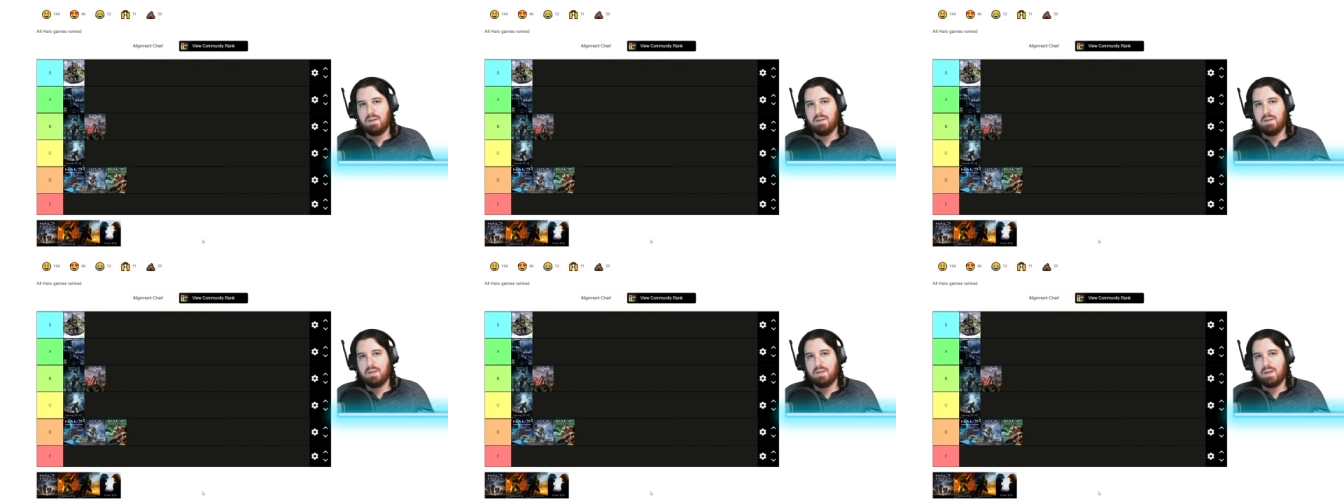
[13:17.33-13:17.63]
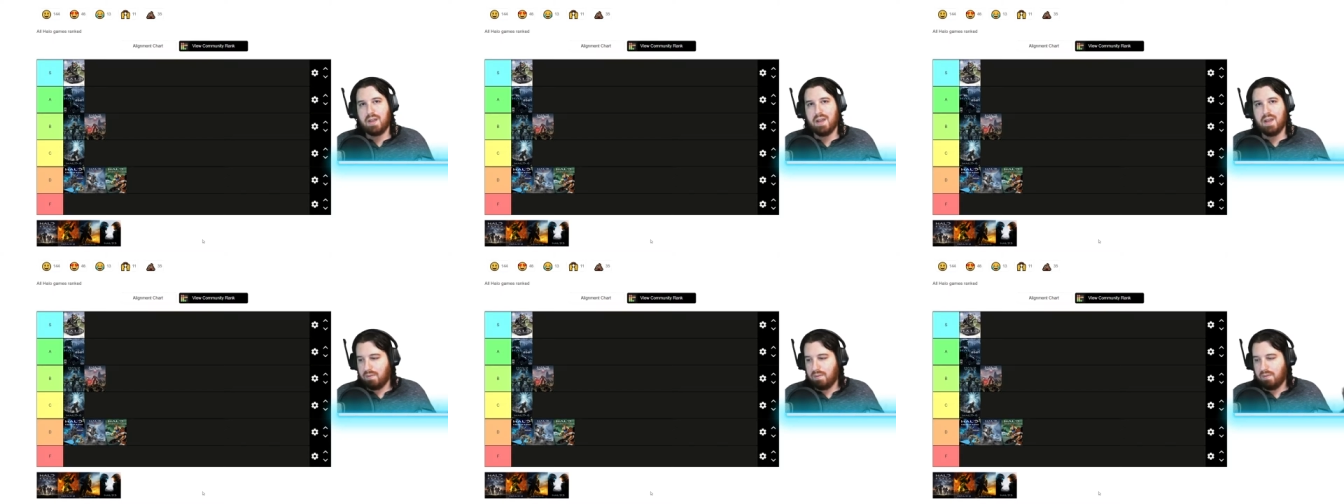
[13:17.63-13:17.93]
look
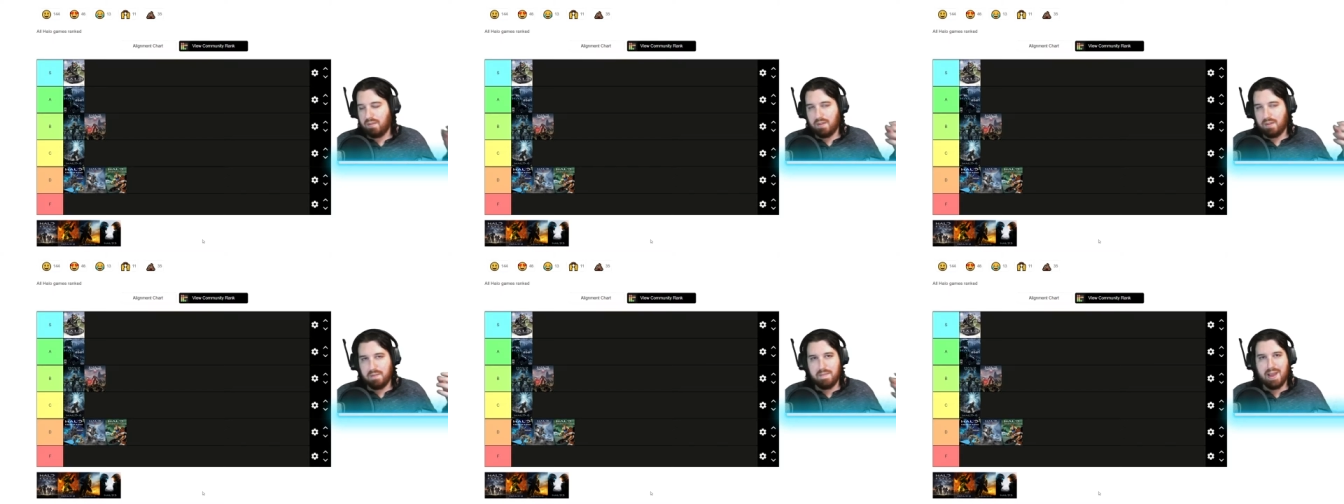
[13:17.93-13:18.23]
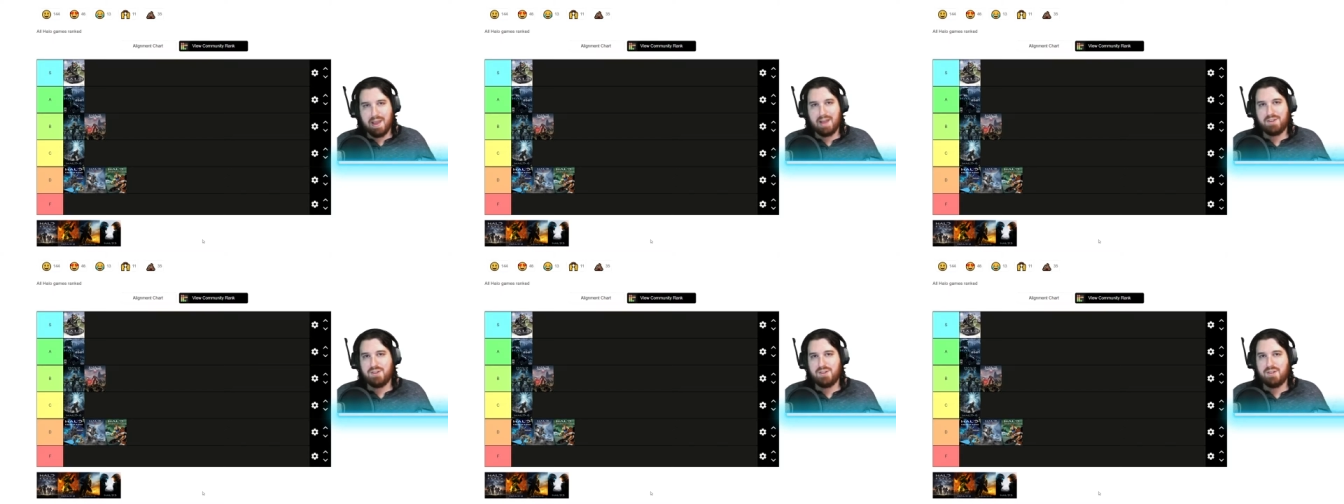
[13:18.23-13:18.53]
at the
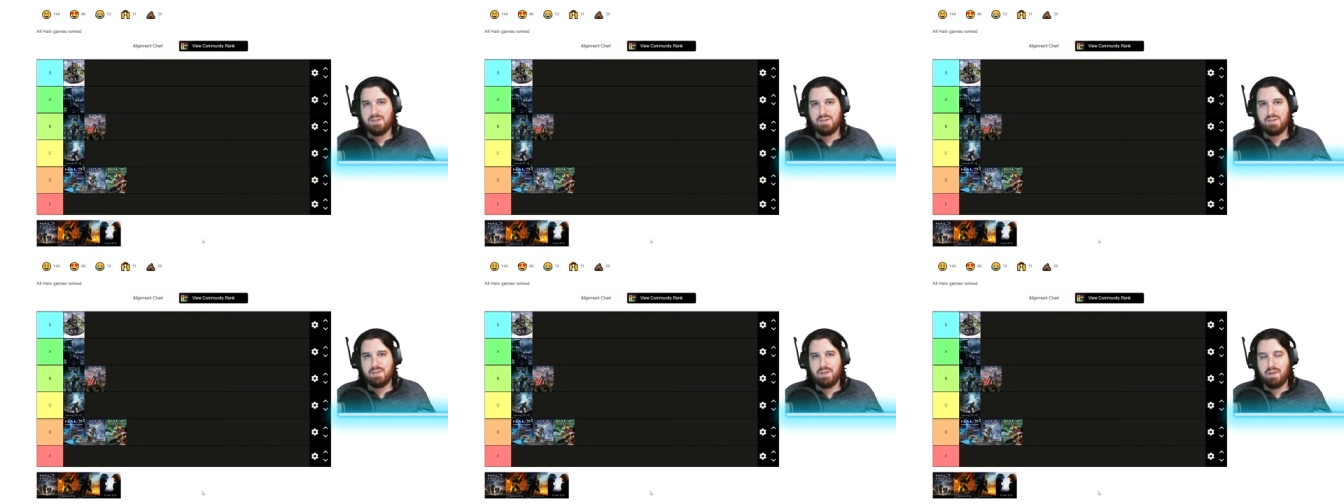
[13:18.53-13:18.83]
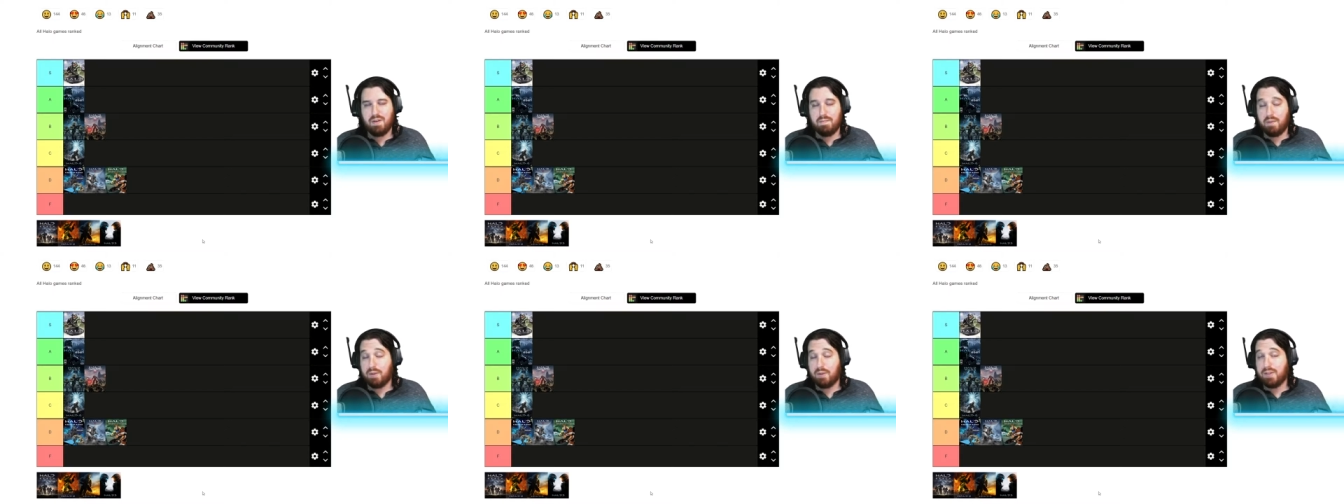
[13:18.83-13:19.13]
matches,
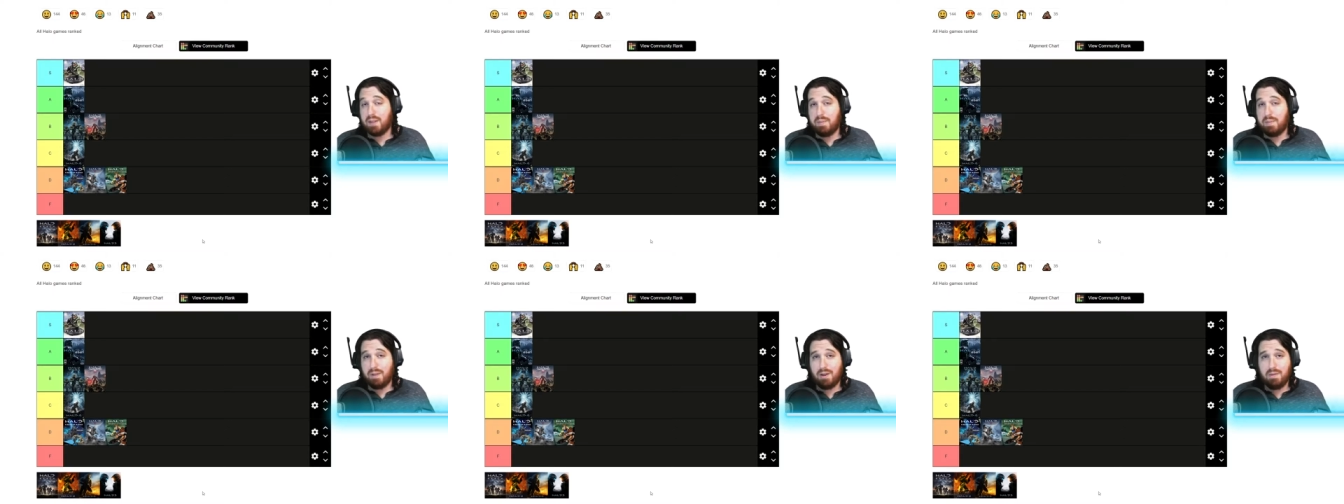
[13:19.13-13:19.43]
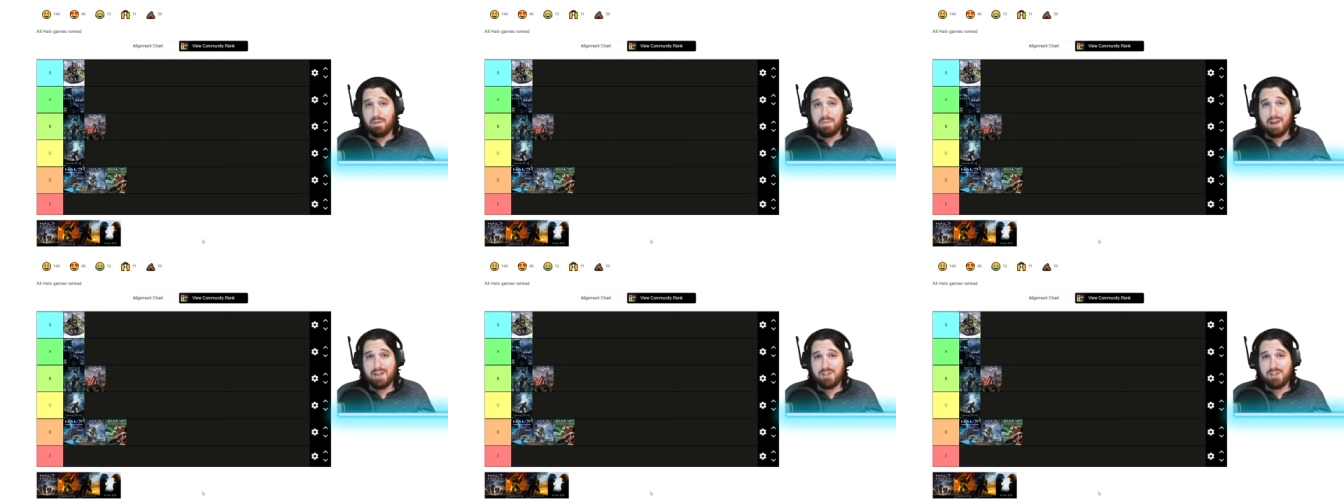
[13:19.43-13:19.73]
multiplayer
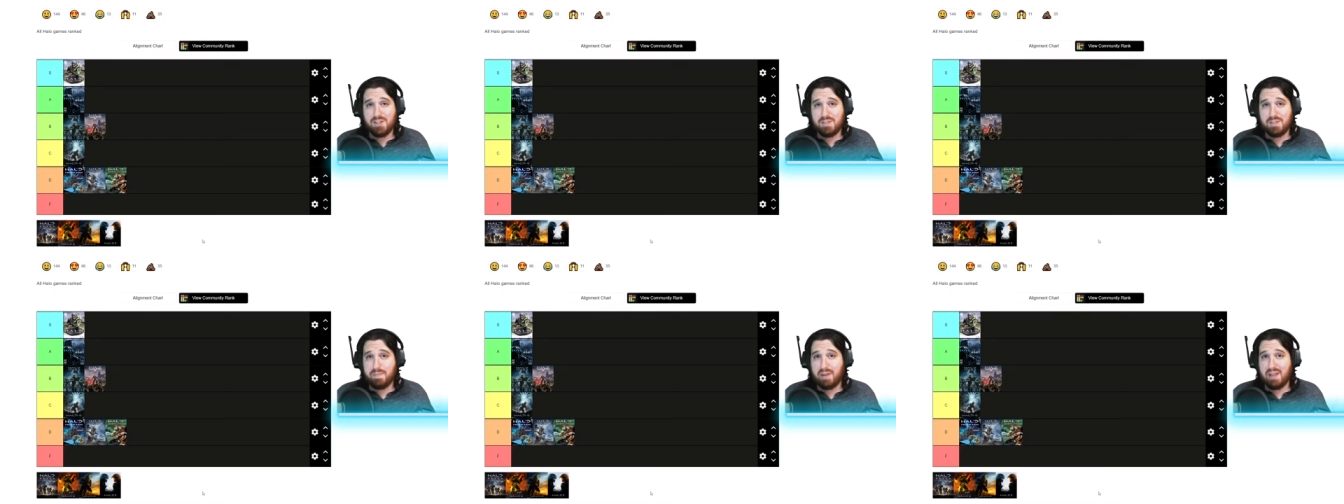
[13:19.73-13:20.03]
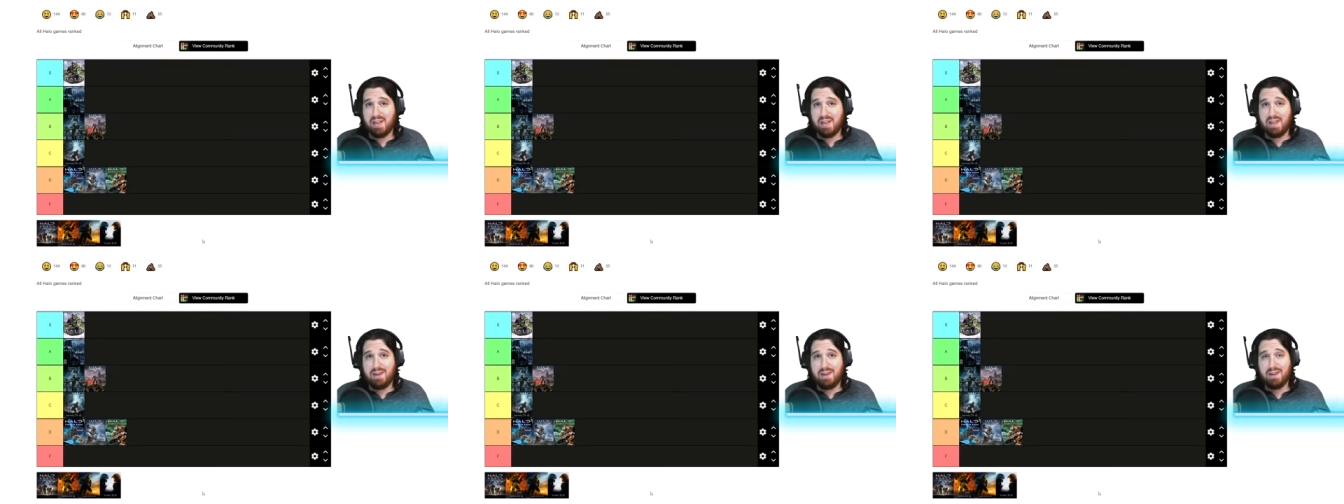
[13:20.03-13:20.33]
matches
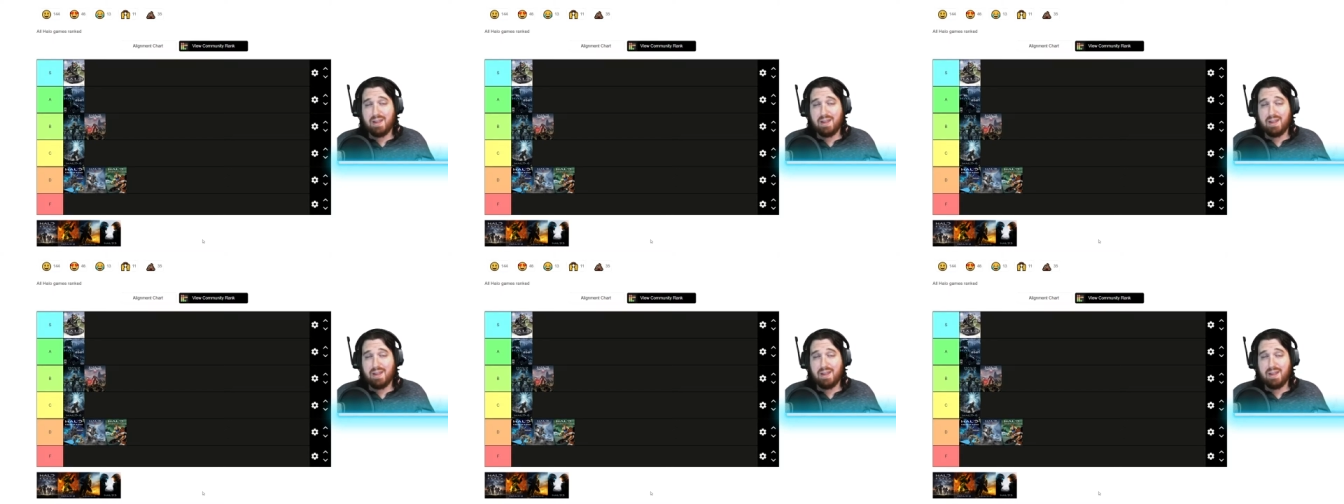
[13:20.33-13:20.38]
played,